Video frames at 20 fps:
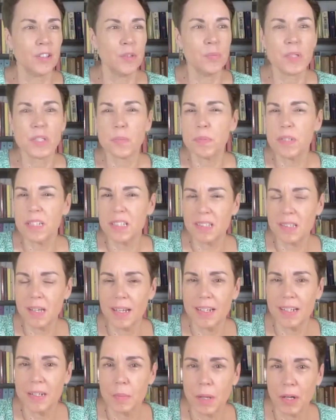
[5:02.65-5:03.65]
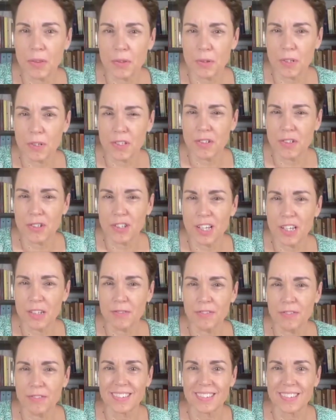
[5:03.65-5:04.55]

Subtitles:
You must be excited about the rest of your life.